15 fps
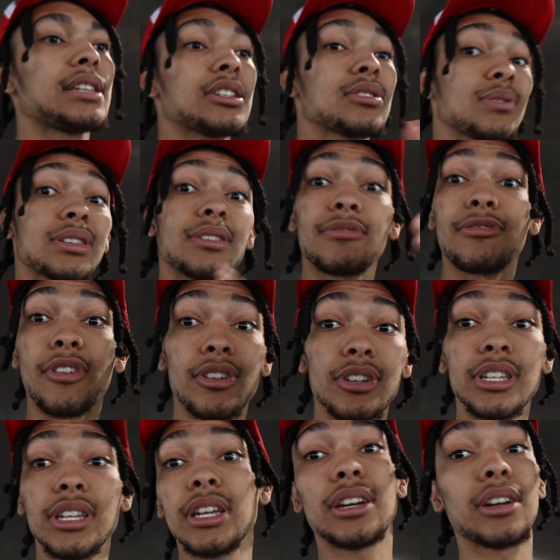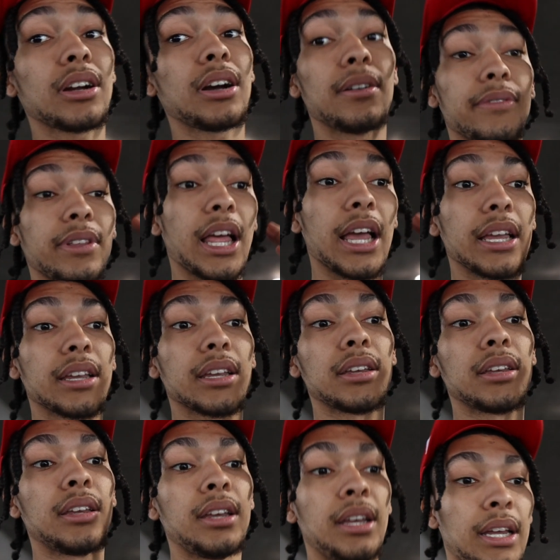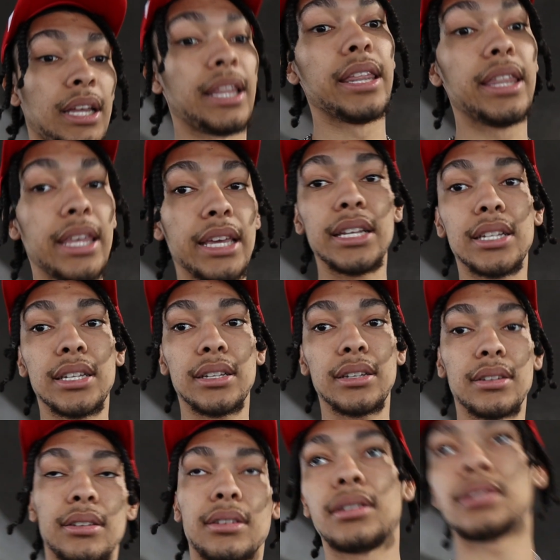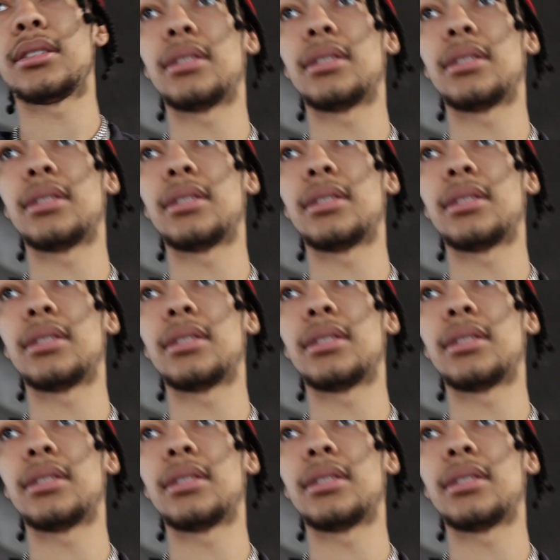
this was the first year of like this.